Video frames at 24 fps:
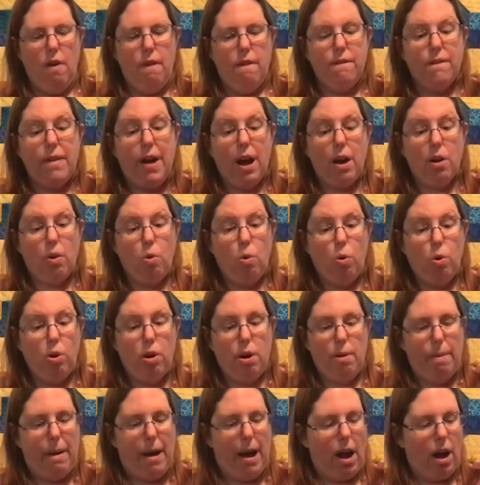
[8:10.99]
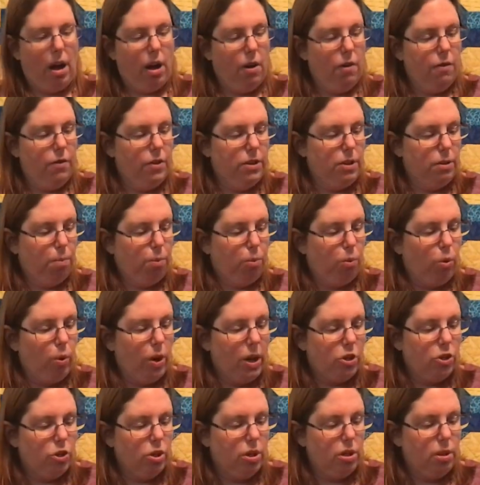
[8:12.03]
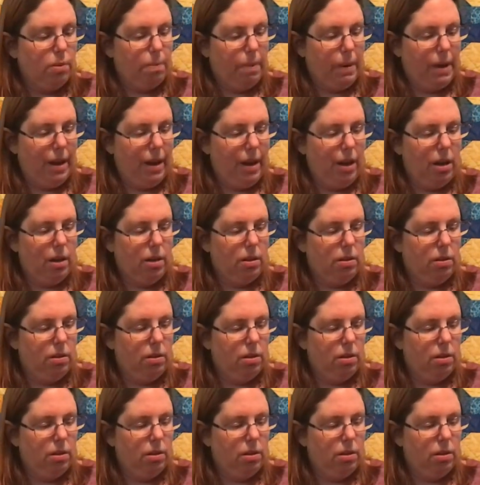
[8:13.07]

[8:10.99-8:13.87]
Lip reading: fat quarter pack of these precious pinks.